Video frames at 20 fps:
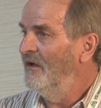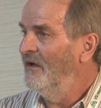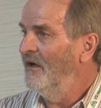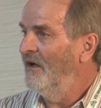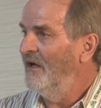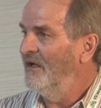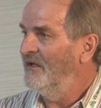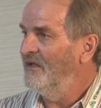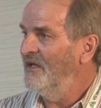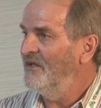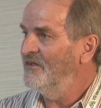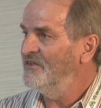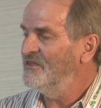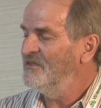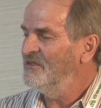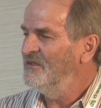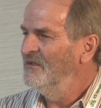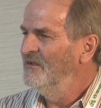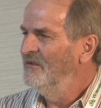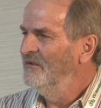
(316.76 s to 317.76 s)
I
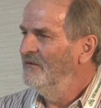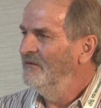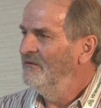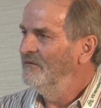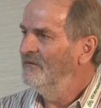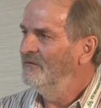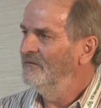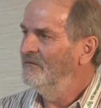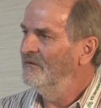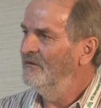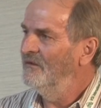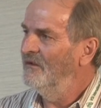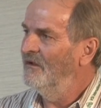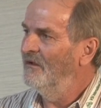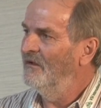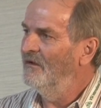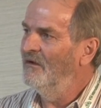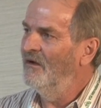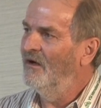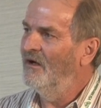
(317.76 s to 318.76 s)
guess
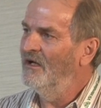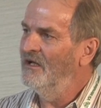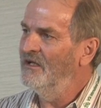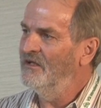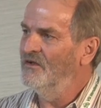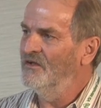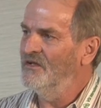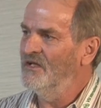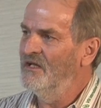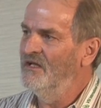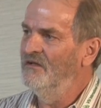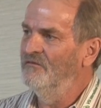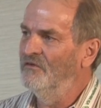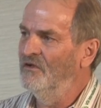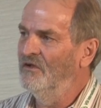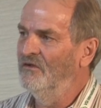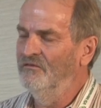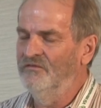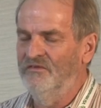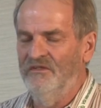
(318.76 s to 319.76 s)
I got
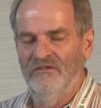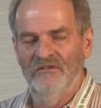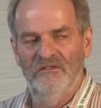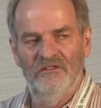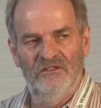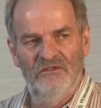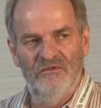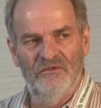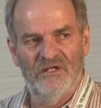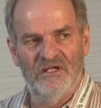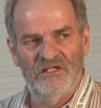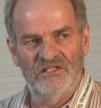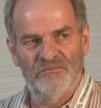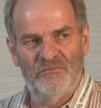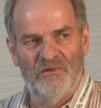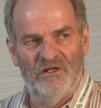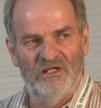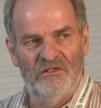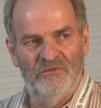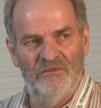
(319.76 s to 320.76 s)
involved in the UK's
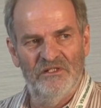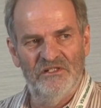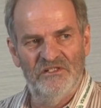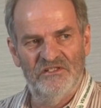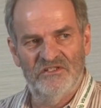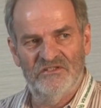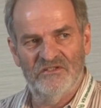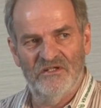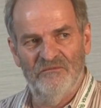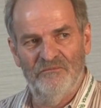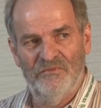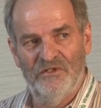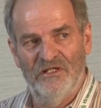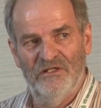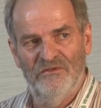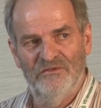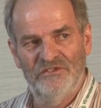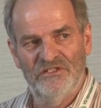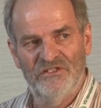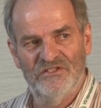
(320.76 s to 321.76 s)

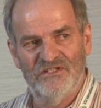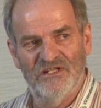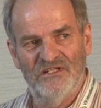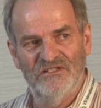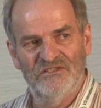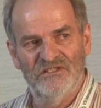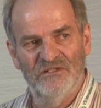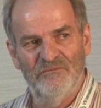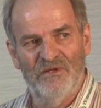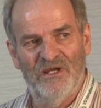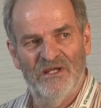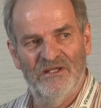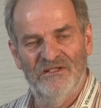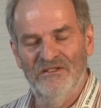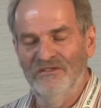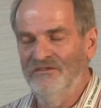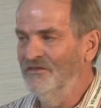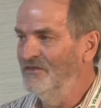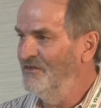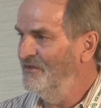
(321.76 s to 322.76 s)
Bioenergy Centre back
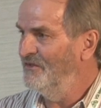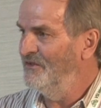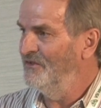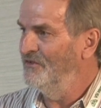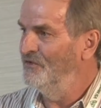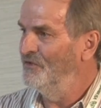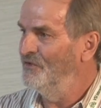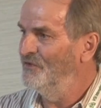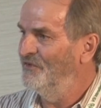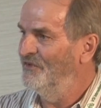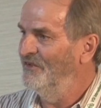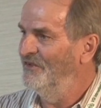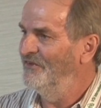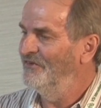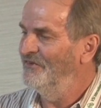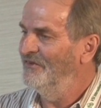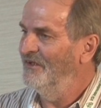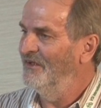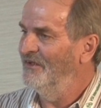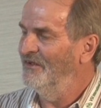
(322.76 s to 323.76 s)
in the
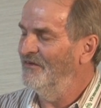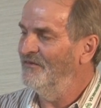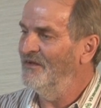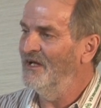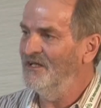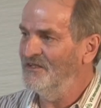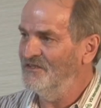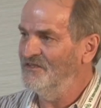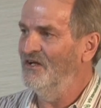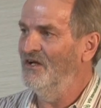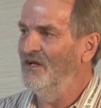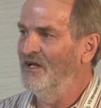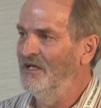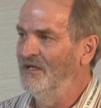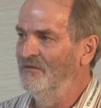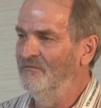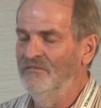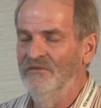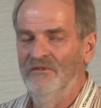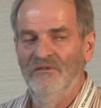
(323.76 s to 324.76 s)
noughties, and at that
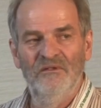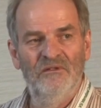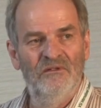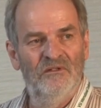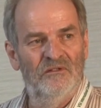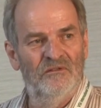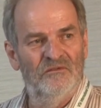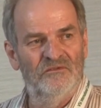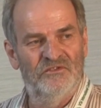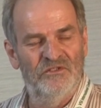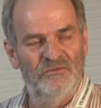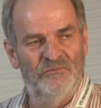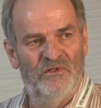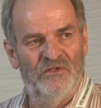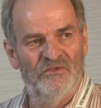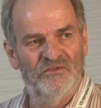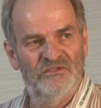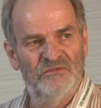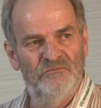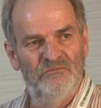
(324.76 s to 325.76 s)
time
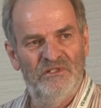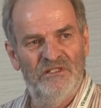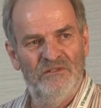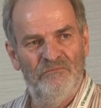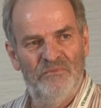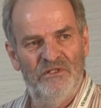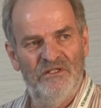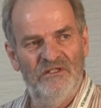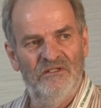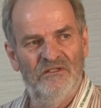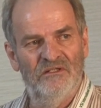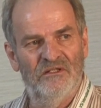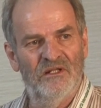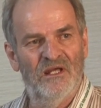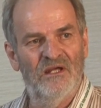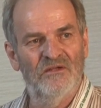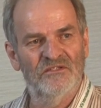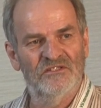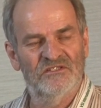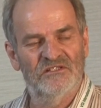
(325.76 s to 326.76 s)
DuPont and BP
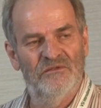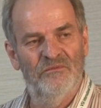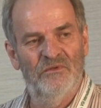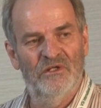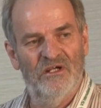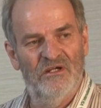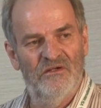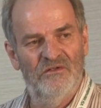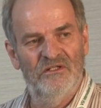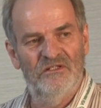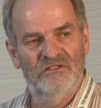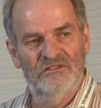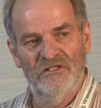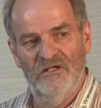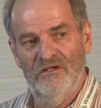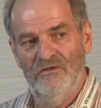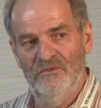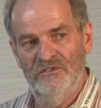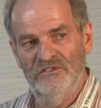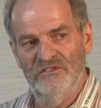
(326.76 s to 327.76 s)
announced they were going to
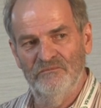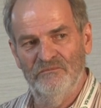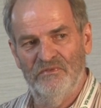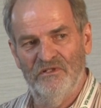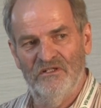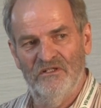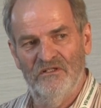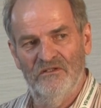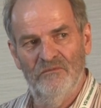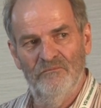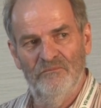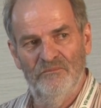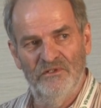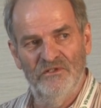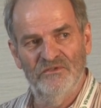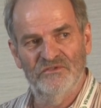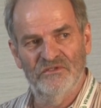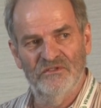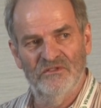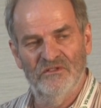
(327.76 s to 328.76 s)
go into
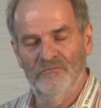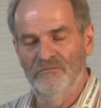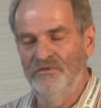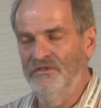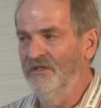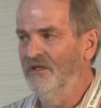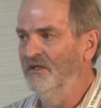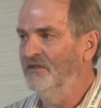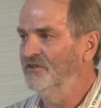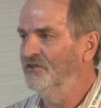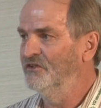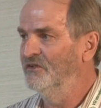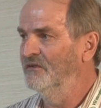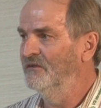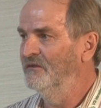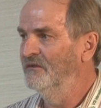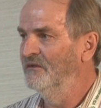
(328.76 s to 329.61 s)
biobutanol production.